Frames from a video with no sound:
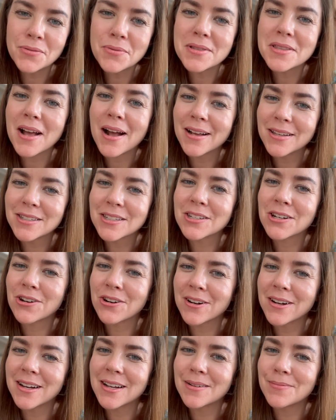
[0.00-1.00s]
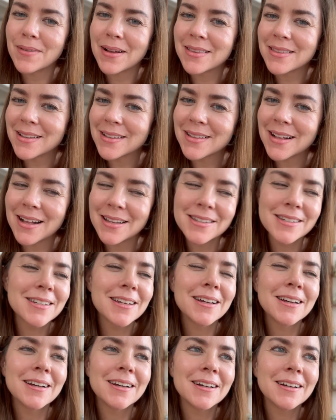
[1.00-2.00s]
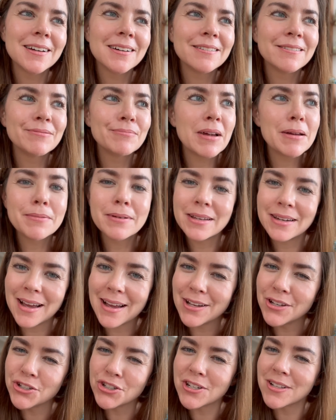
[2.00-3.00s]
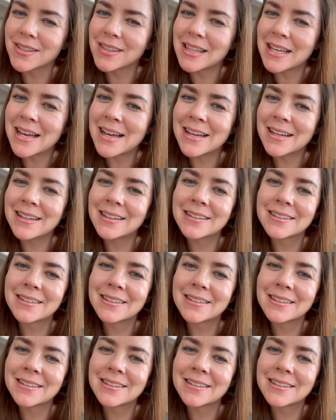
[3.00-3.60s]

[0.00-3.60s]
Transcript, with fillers: with ice cream. I think that's uh, maybe an Asian thing.